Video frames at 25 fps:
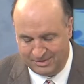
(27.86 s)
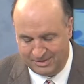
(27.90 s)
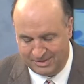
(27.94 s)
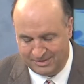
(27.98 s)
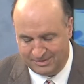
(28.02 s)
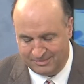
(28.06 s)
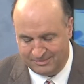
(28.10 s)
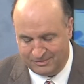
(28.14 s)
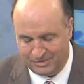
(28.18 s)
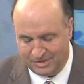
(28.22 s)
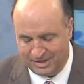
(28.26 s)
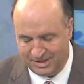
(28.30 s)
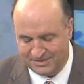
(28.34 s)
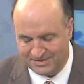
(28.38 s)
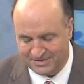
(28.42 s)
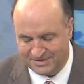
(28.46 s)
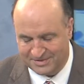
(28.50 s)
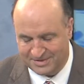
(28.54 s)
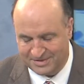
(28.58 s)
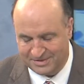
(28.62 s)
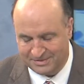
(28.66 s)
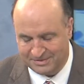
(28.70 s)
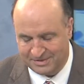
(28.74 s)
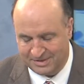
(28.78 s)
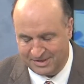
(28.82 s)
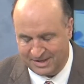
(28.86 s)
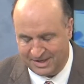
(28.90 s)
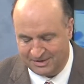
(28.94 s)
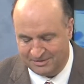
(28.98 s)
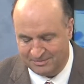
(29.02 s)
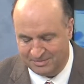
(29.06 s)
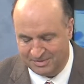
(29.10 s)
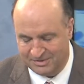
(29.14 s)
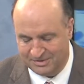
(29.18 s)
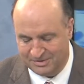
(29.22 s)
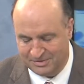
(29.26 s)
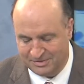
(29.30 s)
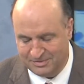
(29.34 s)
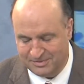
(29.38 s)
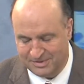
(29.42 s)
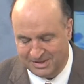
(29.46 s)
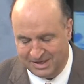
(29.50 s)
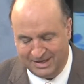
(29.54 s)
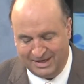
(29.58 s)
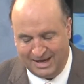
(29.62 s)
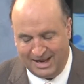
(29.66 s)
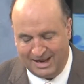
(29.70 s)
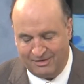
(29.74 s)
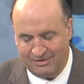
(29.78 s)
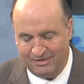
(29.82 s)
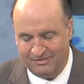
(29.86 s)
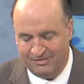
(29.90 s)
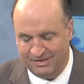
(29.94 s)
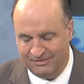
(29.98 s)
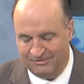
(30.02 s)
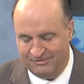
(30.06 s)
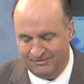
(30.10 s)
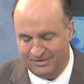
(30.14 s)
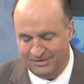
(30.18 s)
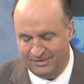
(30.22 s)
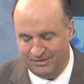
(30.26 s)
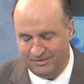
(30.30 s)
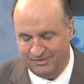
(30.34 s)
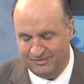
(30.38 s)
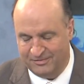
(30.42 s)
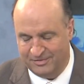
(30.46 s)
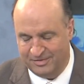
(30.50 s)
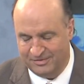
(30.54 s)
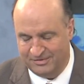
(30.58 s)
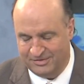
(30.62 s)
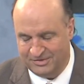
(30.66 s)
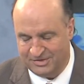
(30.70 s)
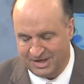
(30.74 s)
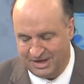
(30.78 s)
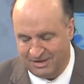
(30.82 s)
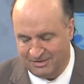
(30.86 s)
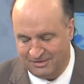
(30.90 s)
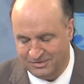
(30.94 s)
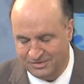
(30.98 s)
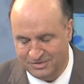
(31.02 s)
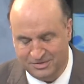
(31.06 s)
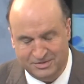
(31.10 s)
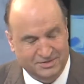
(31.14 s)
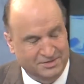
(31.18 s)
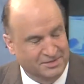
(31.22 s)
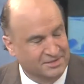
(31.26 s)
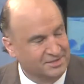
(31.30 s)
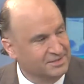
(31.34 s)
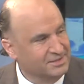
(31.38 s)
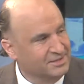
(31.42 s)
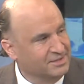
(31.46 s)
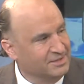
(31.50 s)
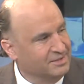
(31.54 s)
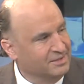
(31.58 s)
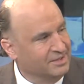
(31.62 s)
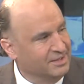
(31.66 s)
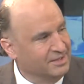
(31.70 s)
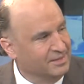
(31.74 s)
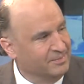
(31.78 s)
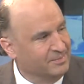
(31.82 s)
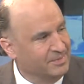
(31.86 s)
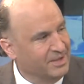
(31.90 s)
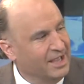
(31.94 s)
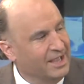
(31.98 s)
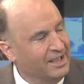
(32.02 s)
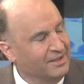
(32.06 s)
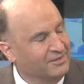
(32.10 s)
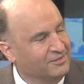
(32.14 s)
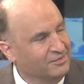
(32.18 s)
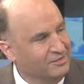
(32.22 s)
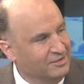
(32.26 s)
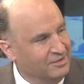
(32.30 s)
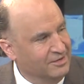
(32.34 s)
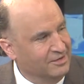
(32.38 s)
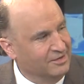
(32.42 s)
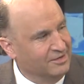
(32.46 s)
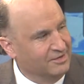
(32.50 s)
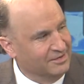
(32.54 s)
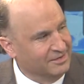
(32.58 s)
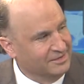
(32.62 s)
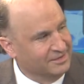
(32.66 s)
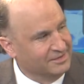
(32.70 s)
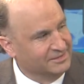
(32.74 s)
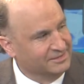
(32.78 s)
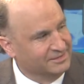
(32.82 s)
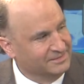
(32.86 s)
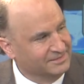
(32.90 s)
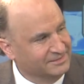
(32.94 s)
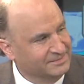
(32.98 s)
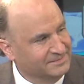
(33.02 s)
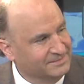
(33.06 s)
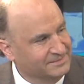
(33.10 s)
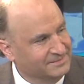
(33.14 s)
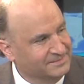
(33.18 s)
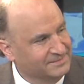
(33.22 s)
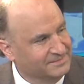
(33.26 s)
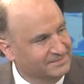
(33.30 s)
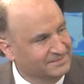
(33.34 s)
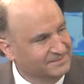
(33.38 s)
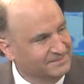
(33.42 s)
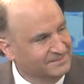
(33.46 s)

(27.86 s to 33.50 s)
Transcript: what has SteelCloud been doing and how have they fared over the challenges in the past year? Well, I